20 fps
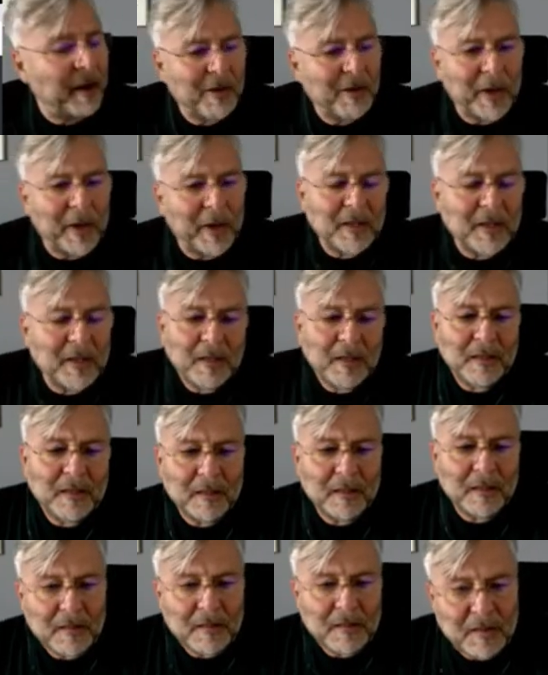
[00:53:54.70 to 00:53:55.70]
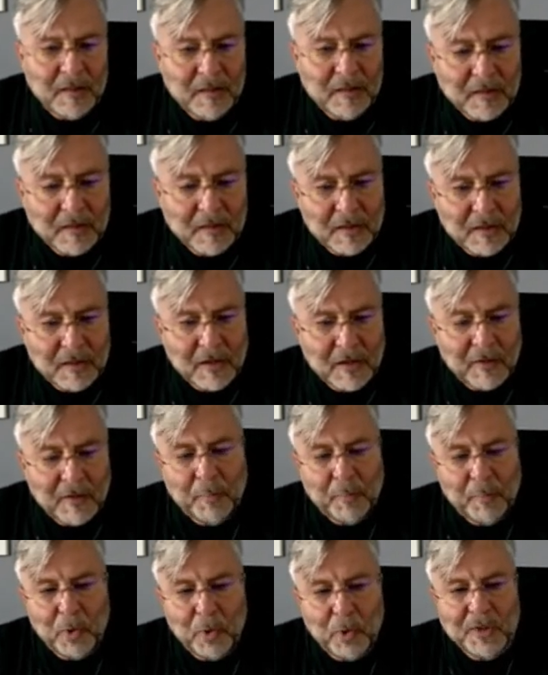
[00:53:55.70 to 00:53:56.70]
Anyway, these
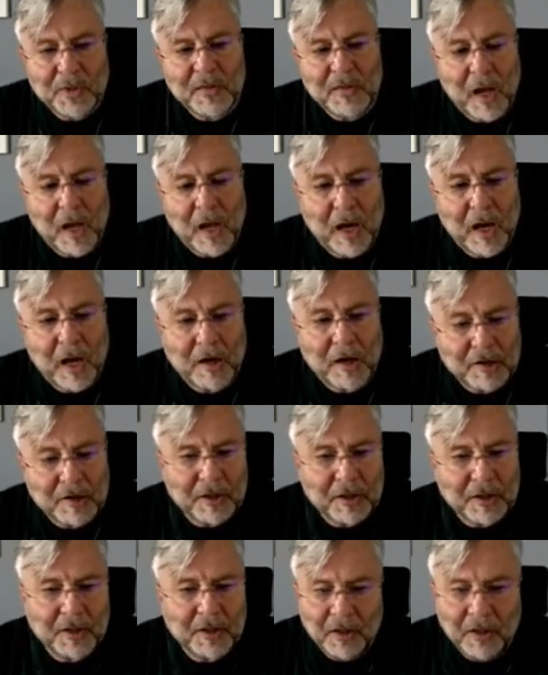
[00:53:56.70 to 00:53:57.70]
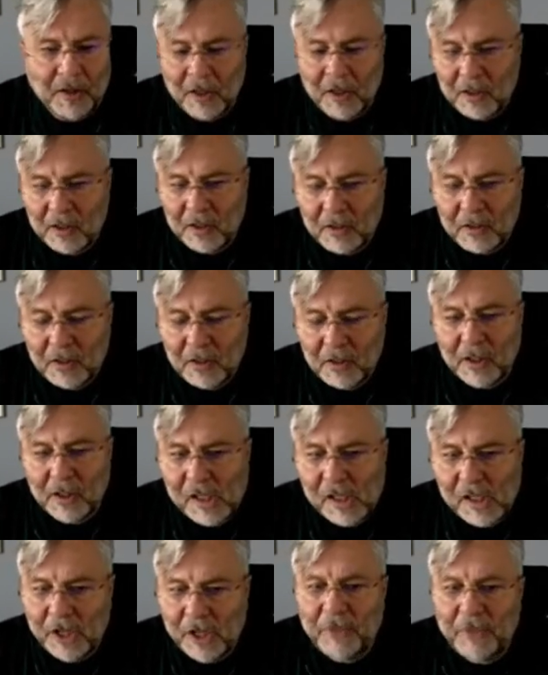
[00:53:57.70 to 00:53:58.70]
ports are
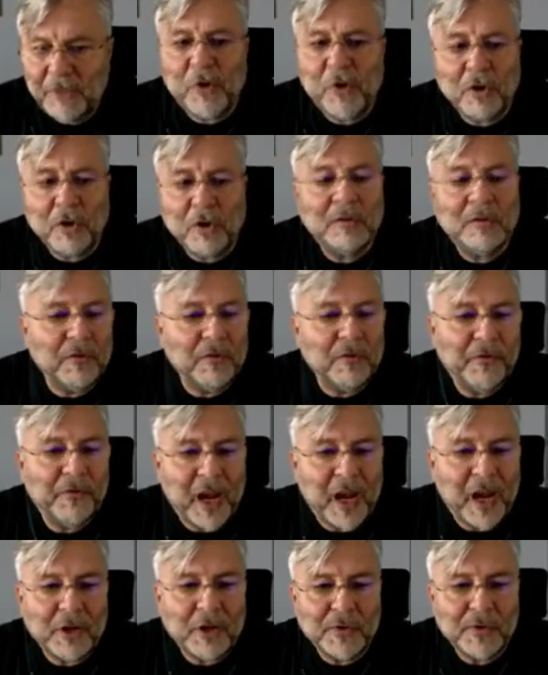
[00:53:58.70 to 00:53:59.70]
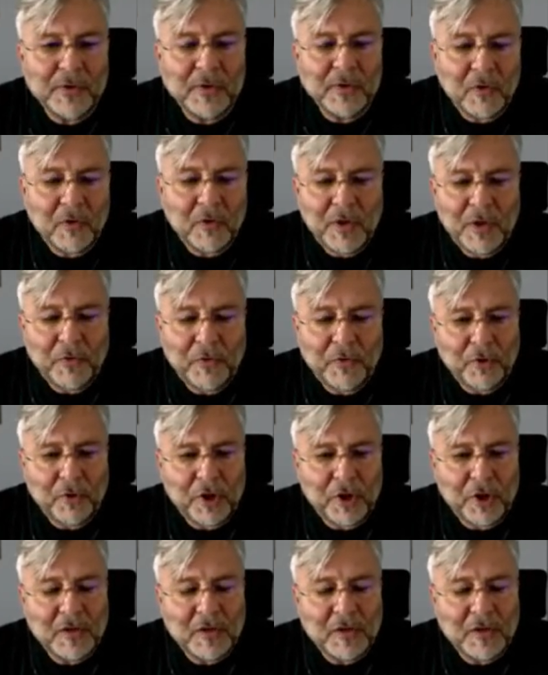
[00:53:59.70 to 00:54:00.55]
default values. So if